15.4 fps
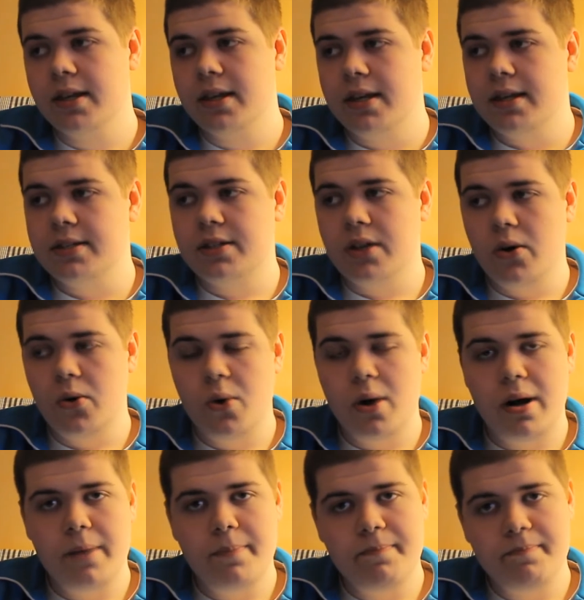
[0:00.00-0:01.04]
So,
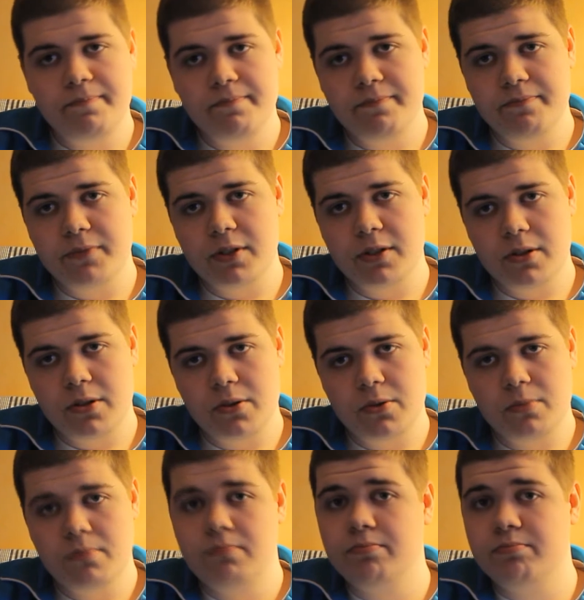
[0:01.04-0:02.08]
uh, you
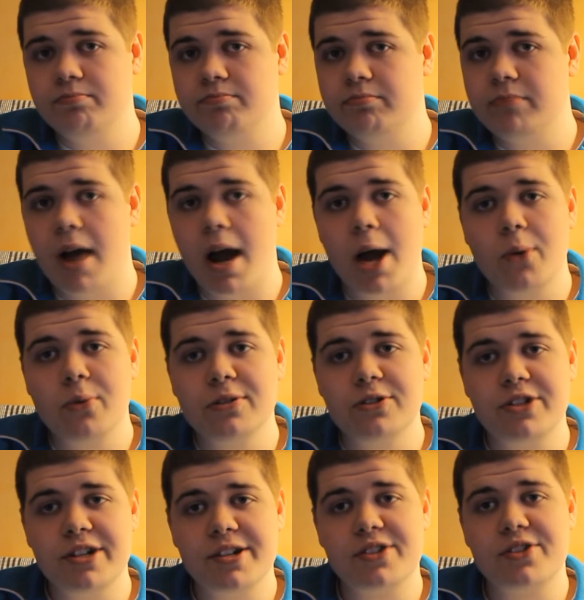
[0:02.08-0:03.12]
know, I will
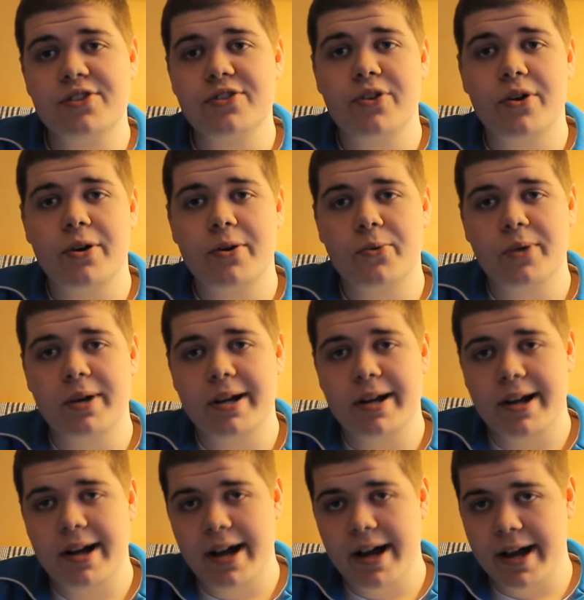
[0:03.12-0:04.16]
just start
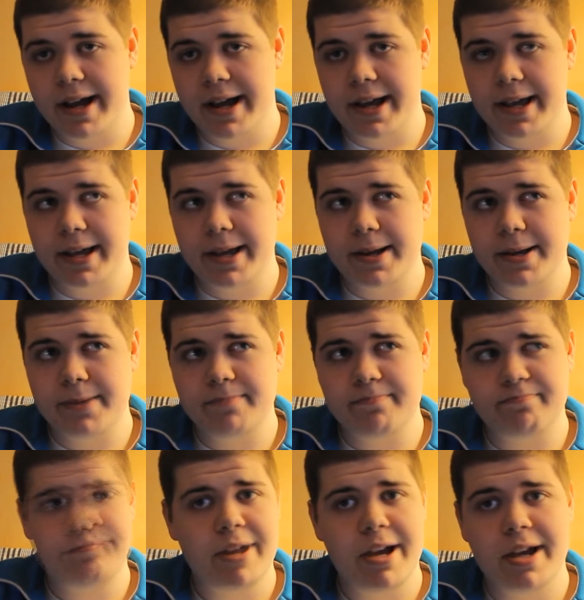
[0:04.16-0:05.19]
where I uh,
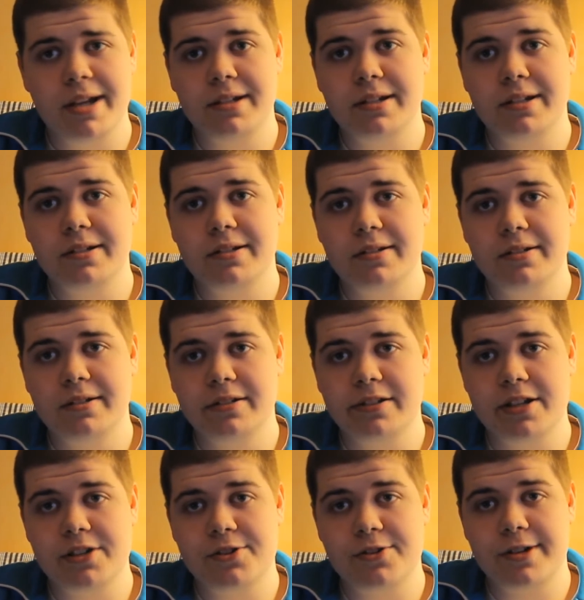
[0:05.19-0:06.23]
ended
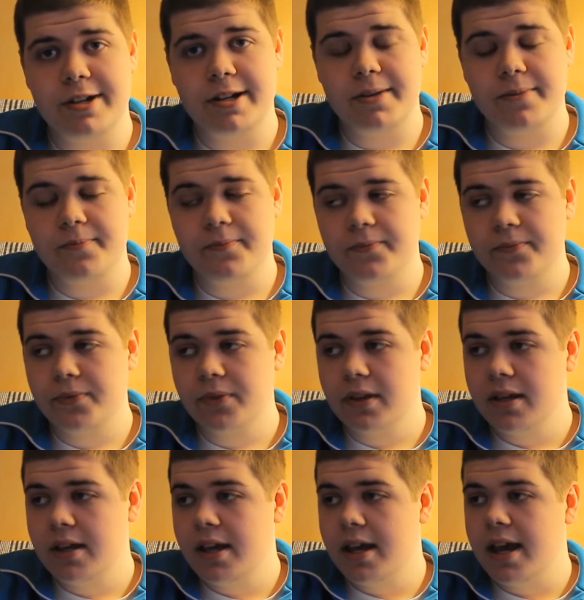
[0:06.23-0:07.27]
yesterday.
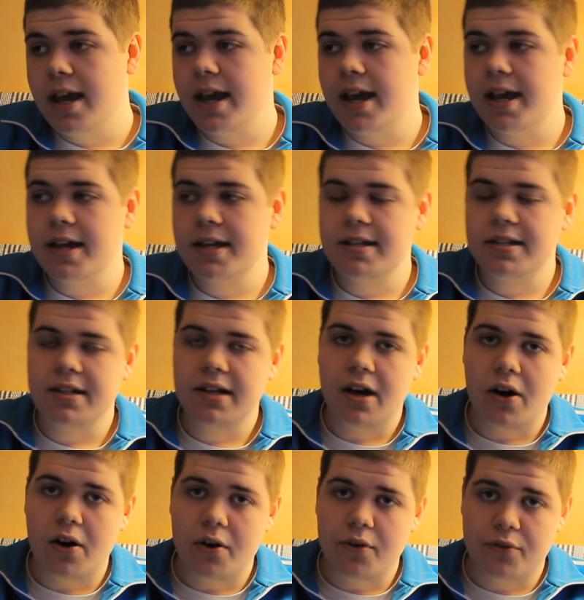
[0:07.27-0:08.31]
And
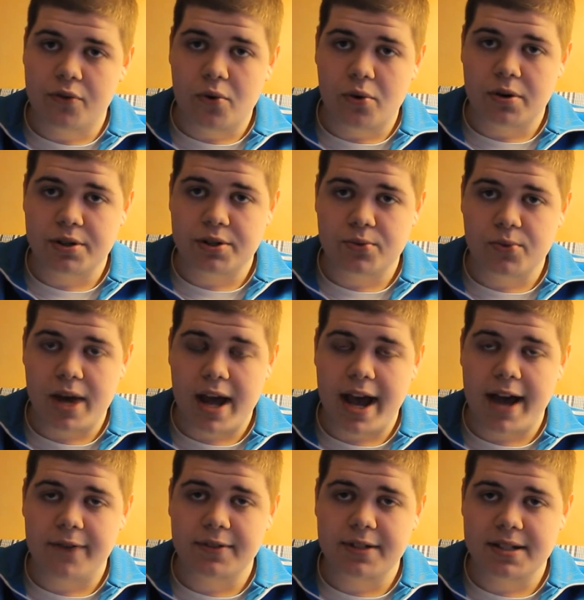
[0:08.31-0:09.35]
uh, of course, we
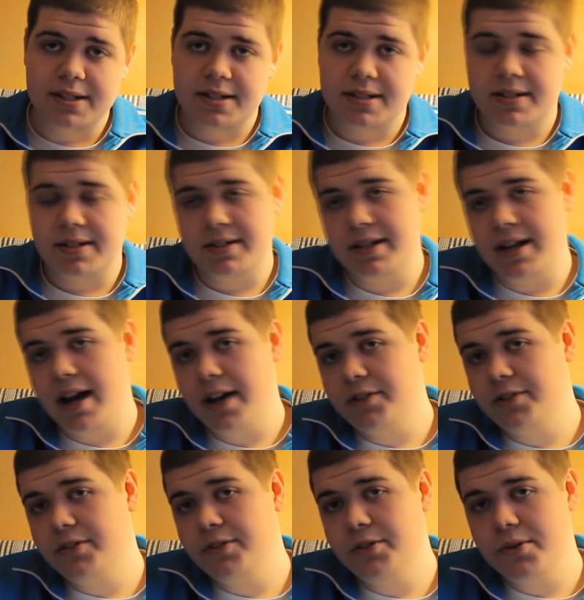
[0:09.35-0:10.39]
have this
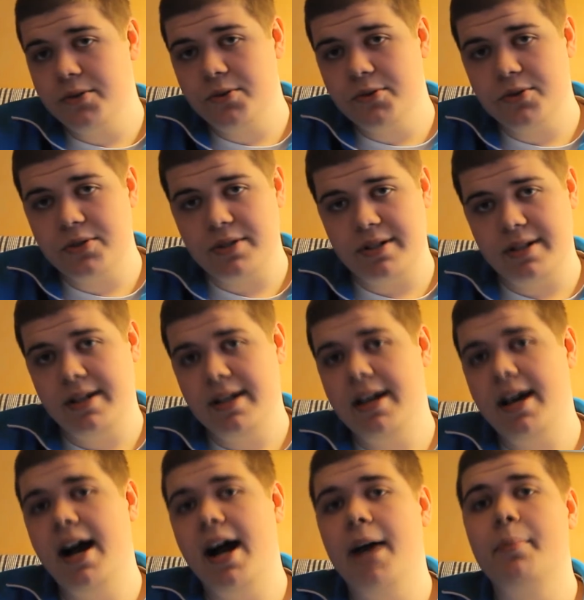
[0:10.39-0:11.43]
other news
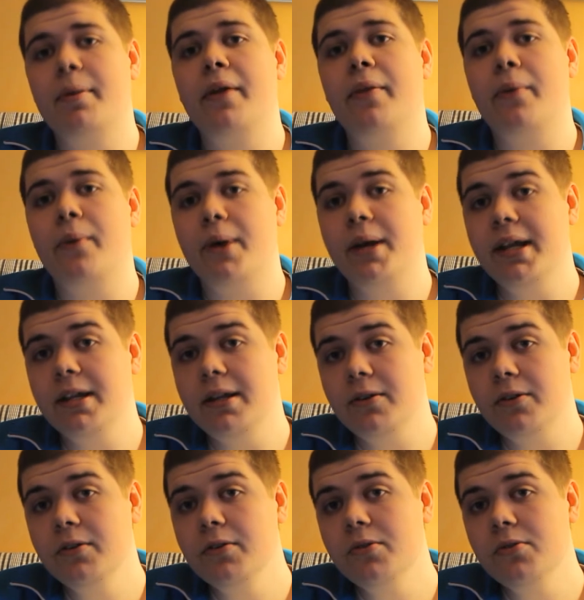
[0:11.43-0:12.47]
iPad 3
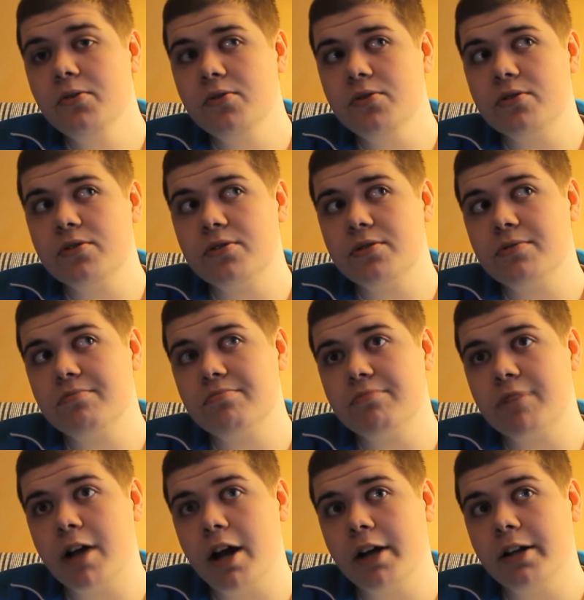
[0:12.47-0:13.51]
news,
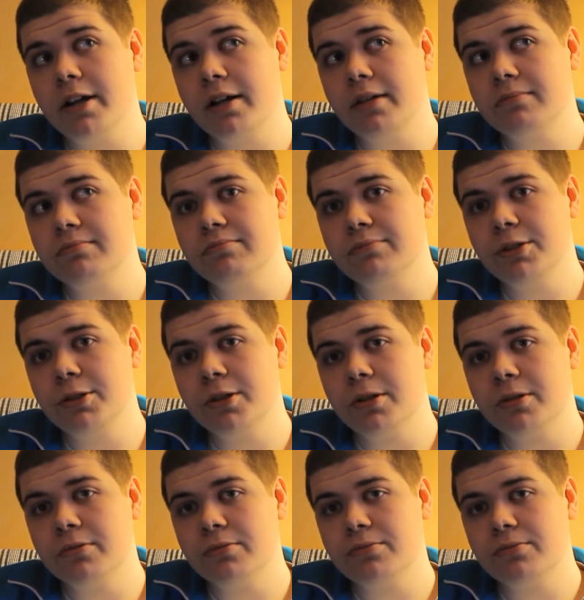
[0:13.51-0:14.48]
right now, you know.